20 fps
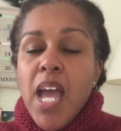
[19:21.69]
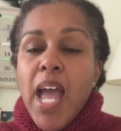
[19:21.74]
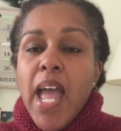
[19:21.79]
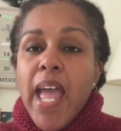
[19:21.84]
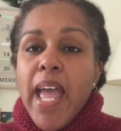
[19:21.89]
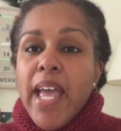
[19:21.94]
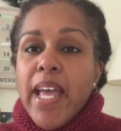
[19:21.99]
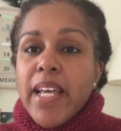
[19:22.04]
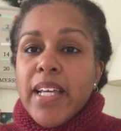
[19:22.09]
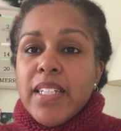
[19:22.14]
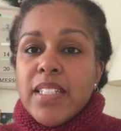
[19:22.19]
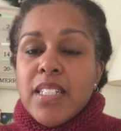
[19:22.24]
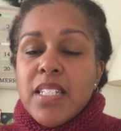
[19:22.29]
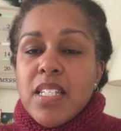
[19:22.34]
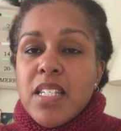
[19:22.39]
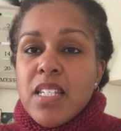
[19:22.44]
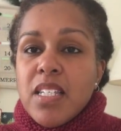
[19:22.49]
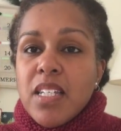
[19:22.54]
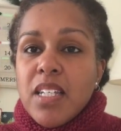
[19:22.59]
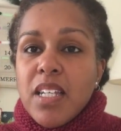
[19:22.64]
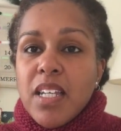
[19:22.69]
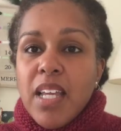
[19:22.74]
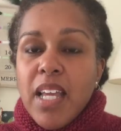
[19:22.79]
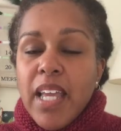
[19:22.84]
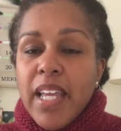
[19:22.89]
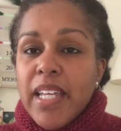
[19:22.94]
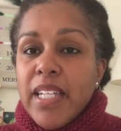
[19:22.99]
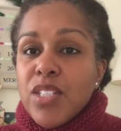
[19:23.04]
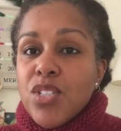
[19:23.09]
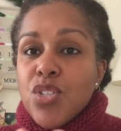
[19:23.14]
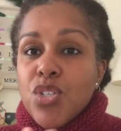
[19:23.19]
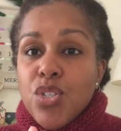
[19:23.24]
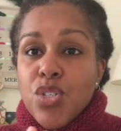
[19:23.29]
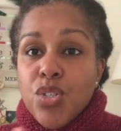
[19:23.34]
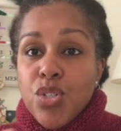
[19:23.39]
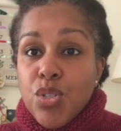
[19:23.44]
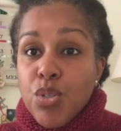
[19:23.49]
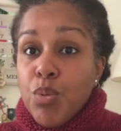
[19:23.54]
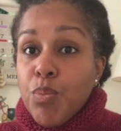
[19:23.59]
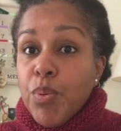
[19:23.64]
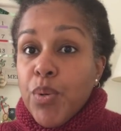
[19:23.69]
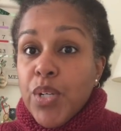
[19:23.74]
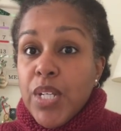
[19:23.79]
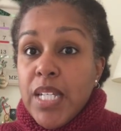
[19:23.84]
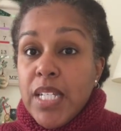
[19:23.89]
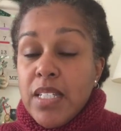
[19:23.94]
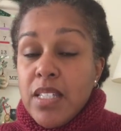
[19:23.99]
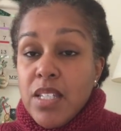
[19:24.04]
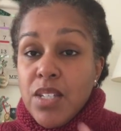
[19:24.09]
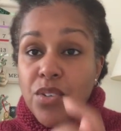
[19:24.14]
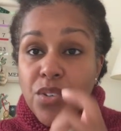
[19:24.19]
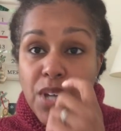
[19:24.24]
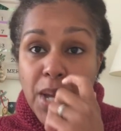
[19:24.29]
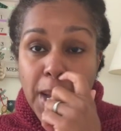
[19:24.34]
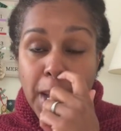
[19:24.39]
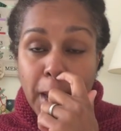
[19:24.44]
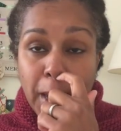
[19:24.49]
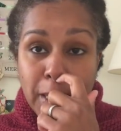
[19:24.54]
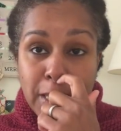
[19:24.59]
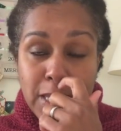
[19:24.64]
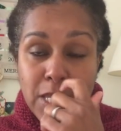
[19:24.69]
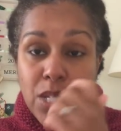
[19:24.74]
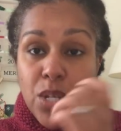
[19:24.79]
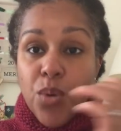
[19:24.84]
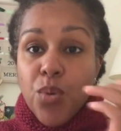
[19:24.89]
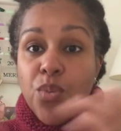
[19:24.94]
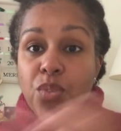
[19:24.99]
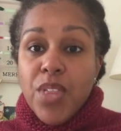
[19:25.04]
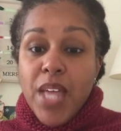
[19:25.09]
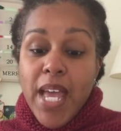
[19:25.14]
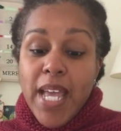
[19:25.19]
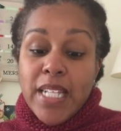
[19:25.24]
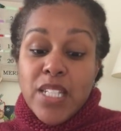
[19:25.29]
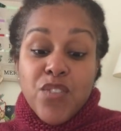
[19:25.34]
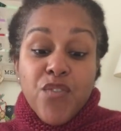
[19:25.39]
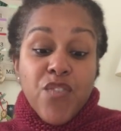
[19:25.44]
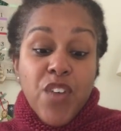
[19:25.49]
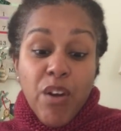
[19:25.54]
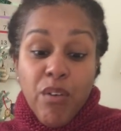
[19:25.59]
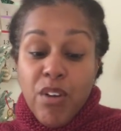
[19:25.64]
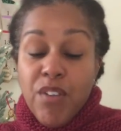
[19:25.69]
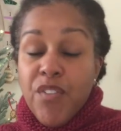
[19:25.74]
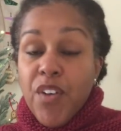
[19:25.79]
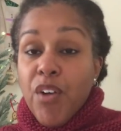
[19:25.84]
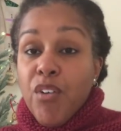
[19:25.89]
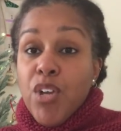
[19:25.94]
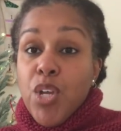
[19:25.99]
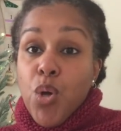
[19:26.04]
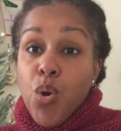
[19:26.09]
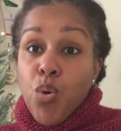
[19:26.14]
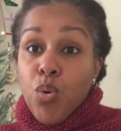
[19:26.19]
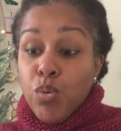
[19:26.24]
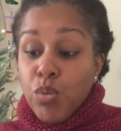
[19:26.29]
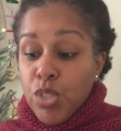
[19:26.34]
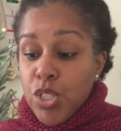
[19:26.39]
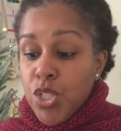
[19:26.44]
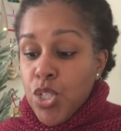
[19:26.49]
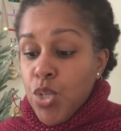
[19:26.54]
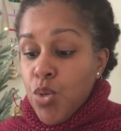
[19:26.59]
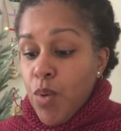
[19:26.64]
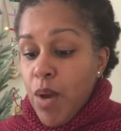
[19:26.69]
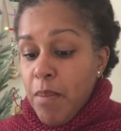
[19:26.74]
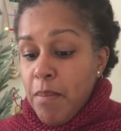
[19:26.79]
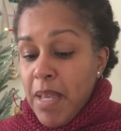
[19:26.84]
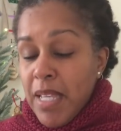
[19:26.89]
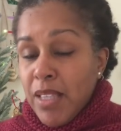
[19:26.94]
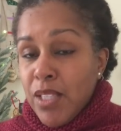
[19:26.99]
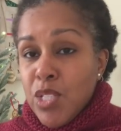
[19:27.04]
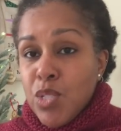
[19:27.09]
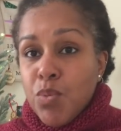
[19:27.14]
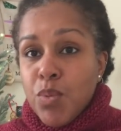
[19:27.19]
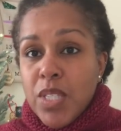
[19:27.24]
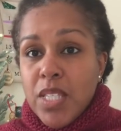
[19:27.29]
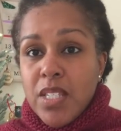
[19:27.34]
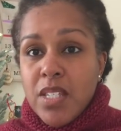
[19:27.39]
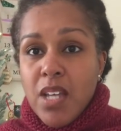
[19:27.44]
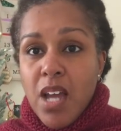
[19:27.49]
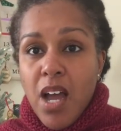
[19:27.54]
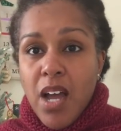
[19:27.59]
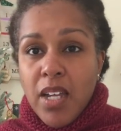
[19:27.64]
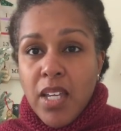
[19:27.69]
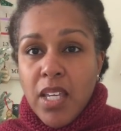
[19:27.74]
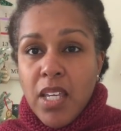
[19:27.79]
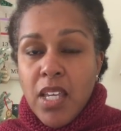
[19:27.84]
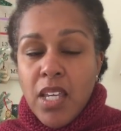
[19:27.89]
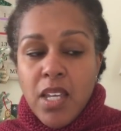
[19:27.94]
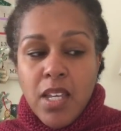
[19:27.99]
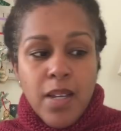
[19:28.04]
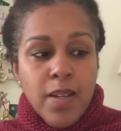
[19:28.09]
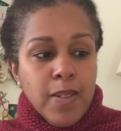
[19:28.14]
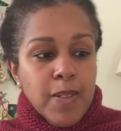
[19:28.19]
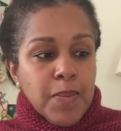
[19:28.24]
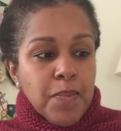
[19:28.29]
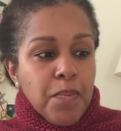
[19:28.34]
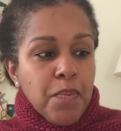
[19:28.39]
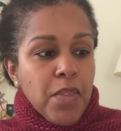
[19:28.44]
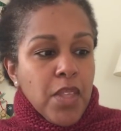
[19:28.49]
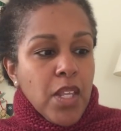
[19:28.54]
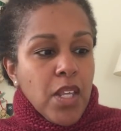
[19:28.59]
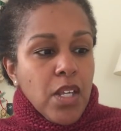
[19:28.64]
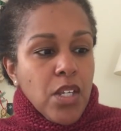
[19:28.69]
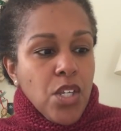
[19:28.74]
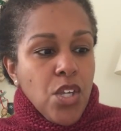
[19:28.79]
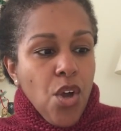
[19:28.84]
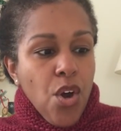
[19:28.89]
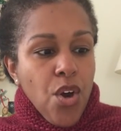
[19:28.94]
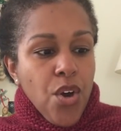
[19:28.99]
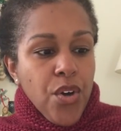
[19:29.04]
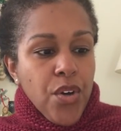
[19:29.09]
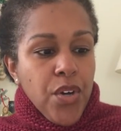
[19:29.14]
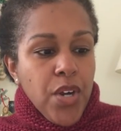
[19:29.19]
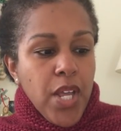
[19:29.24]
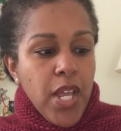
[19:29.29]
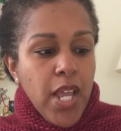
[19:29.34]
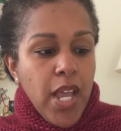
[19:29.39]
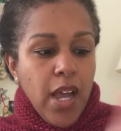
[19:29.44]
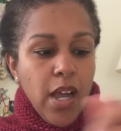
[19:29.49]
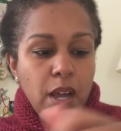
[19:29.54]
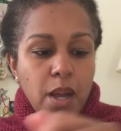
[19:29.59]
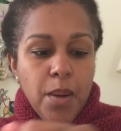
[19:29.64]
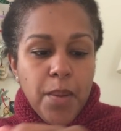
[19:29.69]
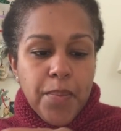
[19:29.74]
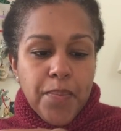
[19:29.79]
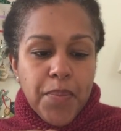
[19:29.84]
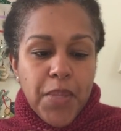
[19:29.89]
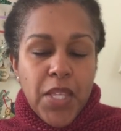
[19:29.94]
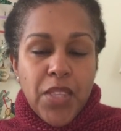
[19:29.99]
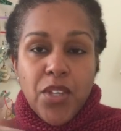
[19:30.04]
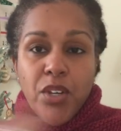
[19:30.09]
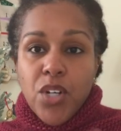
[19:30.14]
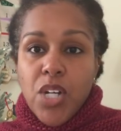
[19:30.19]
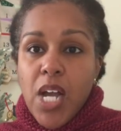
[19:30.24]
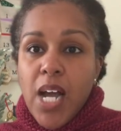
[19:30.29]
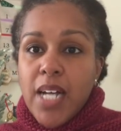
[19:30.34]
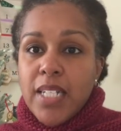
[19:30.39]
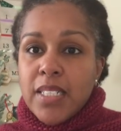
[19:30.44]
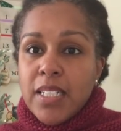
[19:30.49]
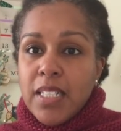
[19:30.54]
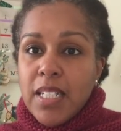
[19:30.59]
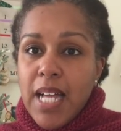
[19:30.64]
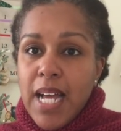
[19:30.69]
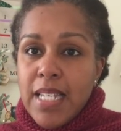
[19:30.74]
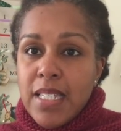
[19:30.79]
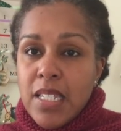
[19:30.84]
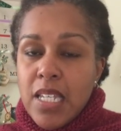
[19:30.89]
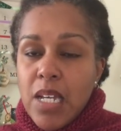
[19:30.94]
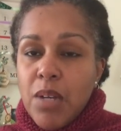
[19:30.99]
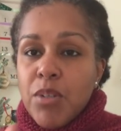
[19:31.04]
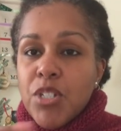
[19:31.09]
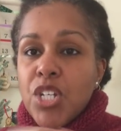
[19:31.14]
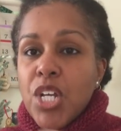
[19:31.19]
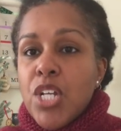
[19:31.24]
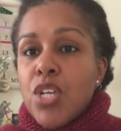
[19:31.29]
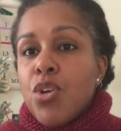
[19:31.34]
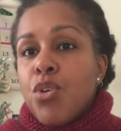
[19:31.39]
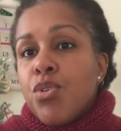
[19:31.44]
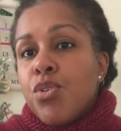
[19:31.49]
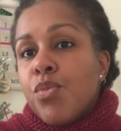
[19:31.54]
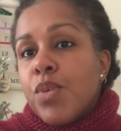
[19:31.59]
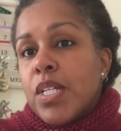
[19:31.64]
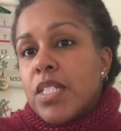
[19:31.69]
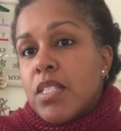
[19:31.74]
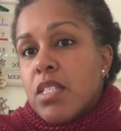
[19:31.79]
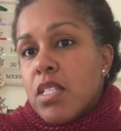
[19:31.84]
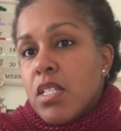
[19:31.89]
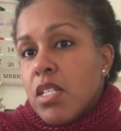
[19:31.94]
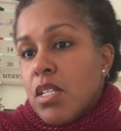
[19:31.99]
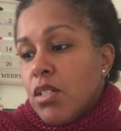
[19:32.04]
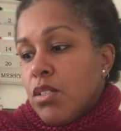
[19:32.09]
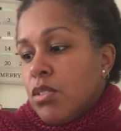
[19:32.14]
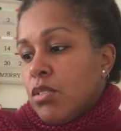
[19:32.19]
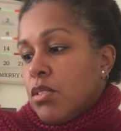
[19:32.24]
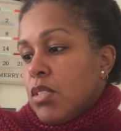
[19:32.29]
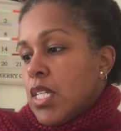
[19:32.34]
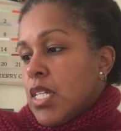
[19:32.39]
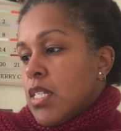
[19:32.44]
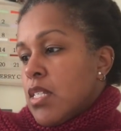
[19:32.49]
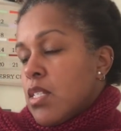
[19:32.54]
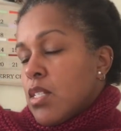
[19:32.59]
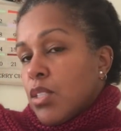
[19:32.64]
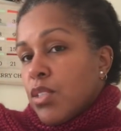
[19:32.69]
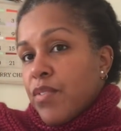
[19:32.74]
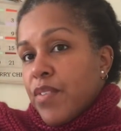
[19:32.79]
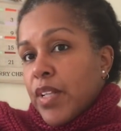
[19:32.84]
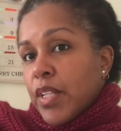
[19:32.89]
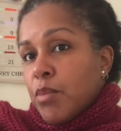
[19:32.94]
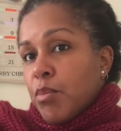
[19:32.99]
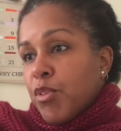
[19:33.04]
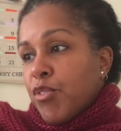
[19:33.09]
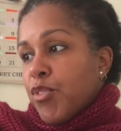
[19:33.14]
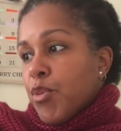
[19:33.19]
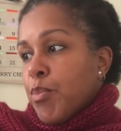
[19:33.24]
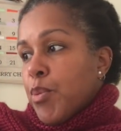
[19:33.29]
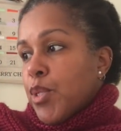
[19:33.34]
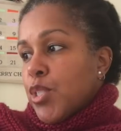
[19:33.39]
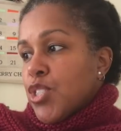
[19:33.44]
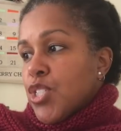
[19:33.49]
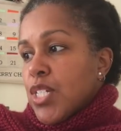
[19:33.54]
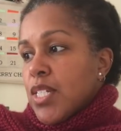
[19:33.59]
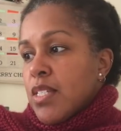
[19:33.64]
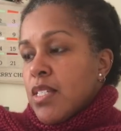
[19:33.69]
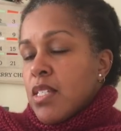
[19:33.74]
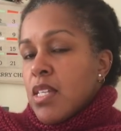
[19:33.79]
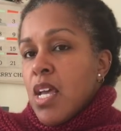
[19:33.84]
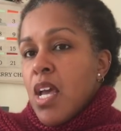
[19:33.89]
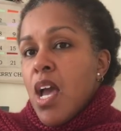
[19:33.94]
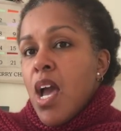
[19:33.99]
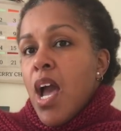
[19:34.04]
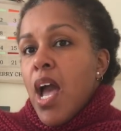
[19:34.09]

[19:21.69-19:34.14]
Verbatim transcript: and it's super easy, you guys. So that it's very, very old too. I made this with Tahki yarn um, in their Cotton Classic, which I know you can still, is still available for purchase.